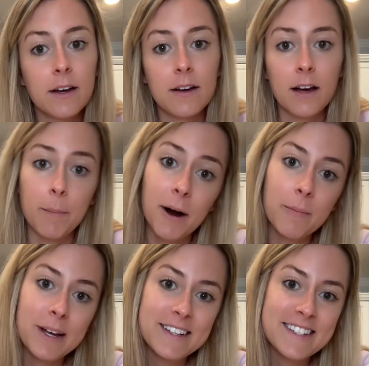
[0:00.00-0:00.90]

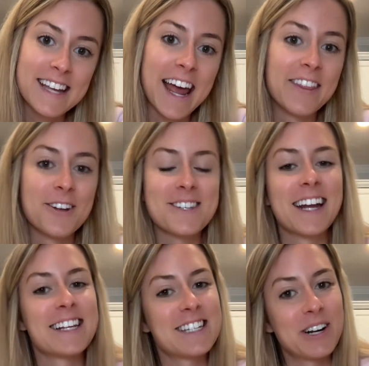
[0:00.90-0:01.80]
apartments and there's not
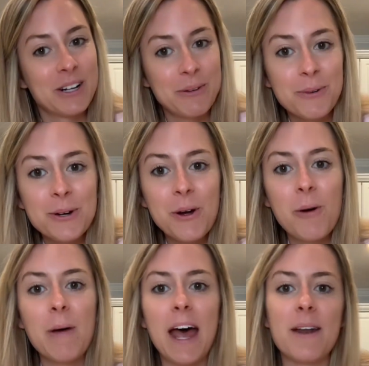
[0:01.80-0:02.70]
necessarily
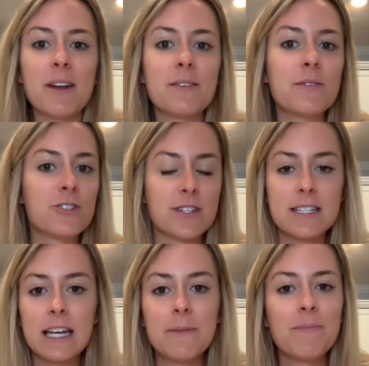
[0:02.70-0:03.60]
room and
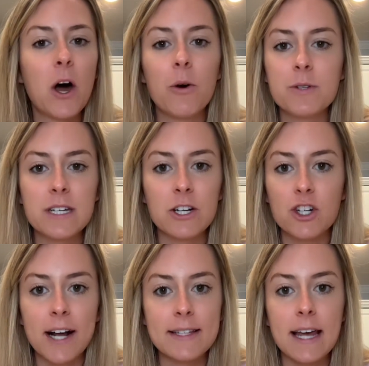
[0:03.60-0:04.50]
just hosting
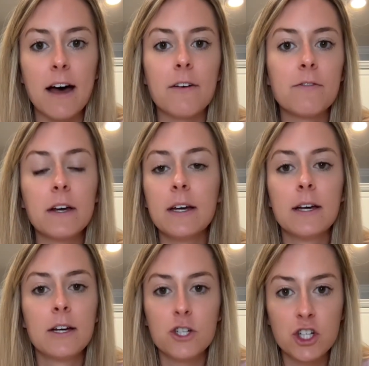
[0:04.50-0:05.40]
trends have
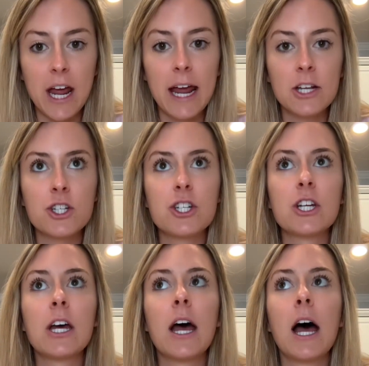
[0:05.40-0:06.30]
changed.
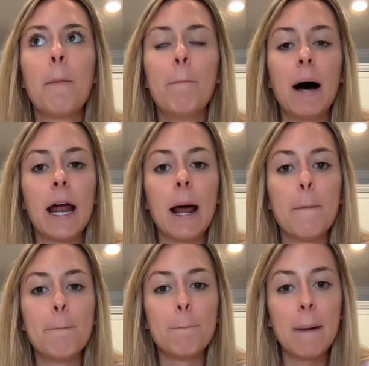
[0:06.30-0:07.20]
But
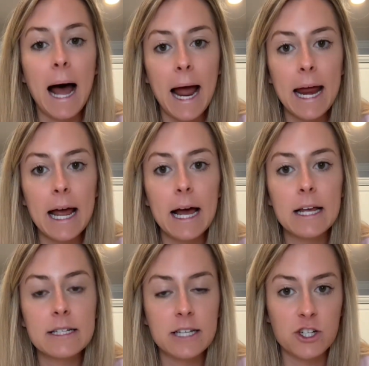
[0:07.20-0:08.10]
my
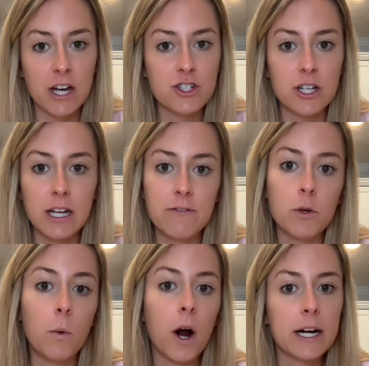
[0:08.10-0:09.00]
suggestion, if
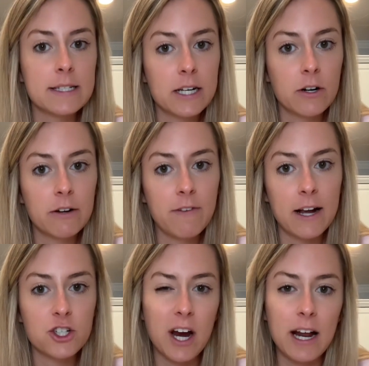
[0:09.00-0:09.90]
you are considering fine
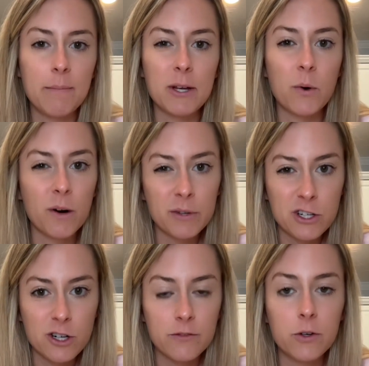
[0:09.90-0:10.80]
china, but you aren't really
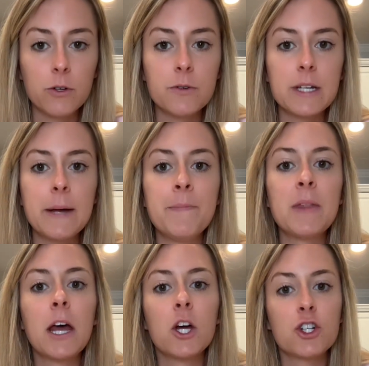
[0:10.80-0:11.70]
sure if you'll use it,
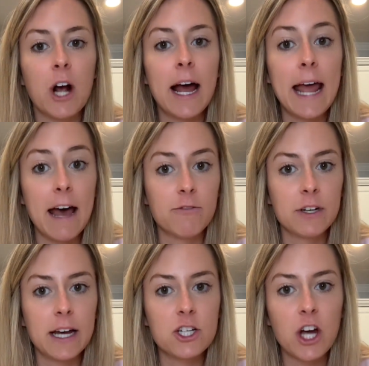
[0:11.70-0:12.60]
try
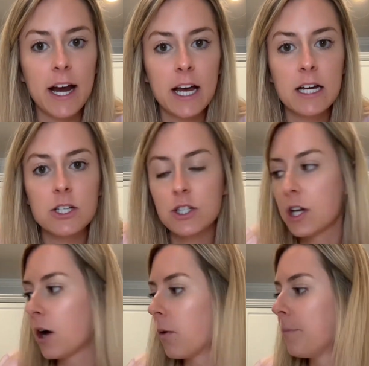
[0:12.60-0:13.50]
everyday china.
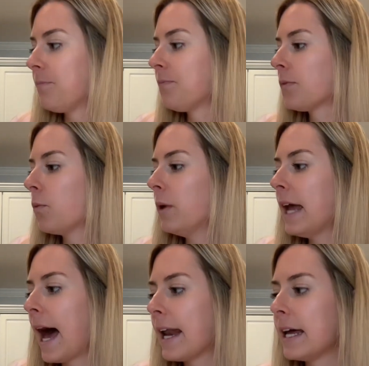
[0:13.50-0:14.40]
So we
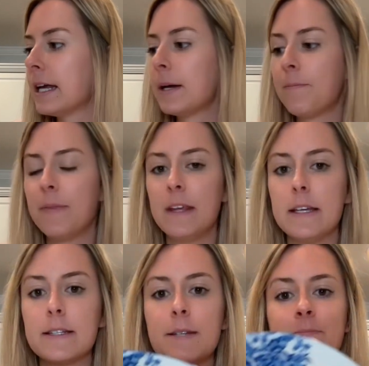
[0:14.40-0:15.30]
added these